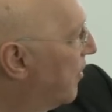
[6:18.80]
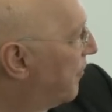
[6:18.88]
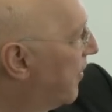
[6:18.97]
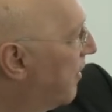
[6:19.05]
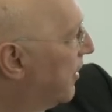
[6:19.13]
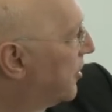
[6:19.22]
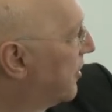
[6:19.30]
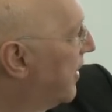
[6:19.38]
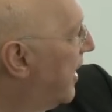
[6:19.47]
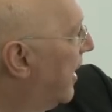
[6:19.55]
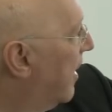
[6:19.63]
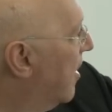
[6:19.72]
referring to
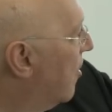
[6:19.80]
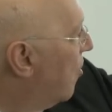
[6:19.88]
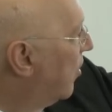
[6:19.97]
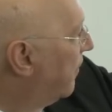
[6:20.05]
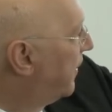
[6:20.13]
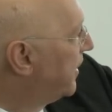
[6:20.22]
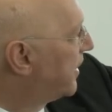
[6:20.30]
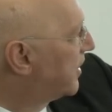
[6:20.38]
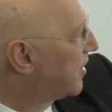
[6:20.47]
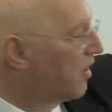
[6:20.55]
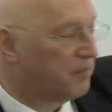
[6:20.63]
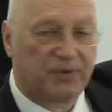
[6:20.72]
here. All of these
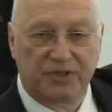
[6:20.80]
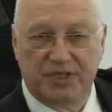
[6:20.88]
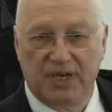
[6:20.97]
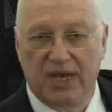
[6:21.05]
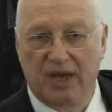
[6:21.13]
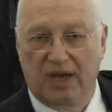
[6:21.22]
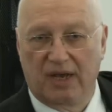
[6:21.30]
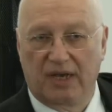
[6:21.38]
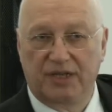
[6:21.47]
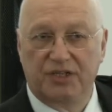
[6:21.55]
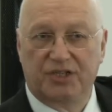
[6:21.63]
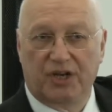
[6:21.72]
examples
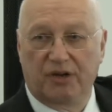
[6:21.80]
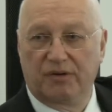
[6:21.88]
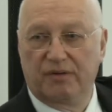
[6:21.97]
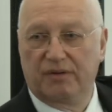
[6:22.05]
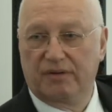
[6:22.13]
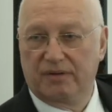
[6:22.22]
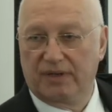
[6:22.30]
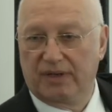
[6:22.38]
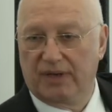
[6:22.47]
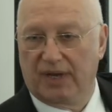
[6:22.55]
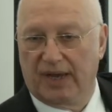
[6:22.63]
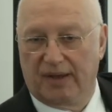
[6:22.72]
are stone
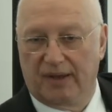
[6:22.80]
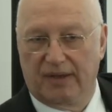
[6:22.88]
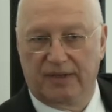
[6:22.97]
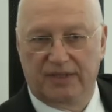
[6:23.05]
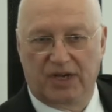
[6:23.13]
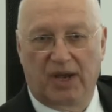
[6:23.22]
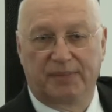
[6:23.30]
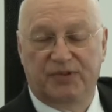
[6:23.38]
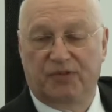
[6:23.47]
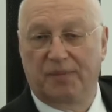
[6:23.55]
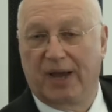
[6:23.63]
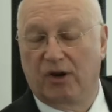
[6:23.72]
types
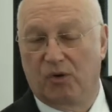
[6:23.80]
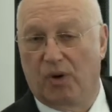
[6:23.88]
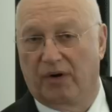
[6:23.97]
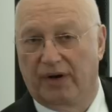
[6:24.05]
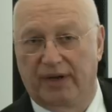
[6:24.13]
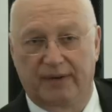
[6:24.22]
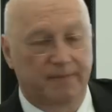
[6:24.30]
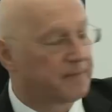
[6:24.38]
from our quarry.